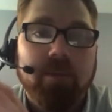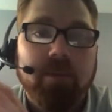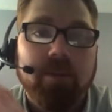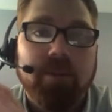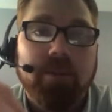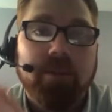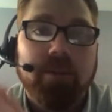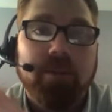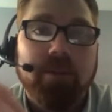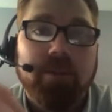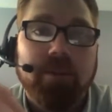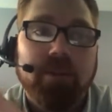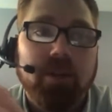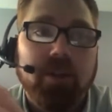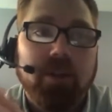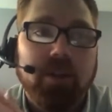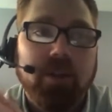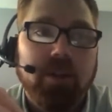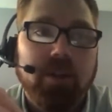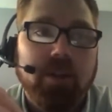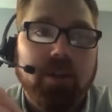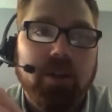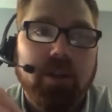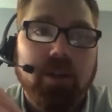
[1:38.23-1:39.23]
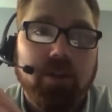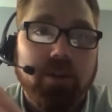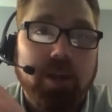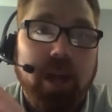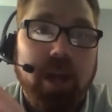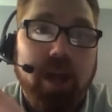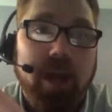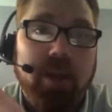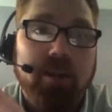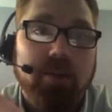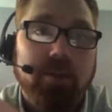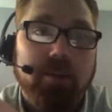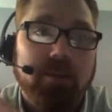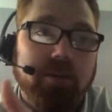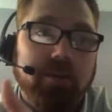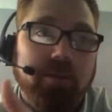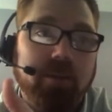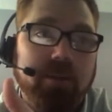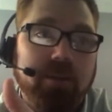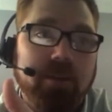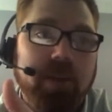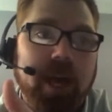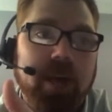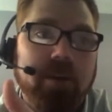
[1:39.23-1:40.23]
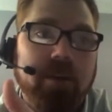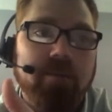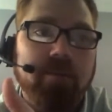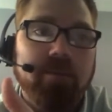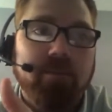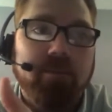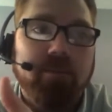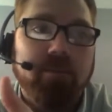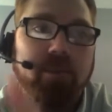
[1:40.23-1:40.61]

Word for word: is, you know, the is the first Adam.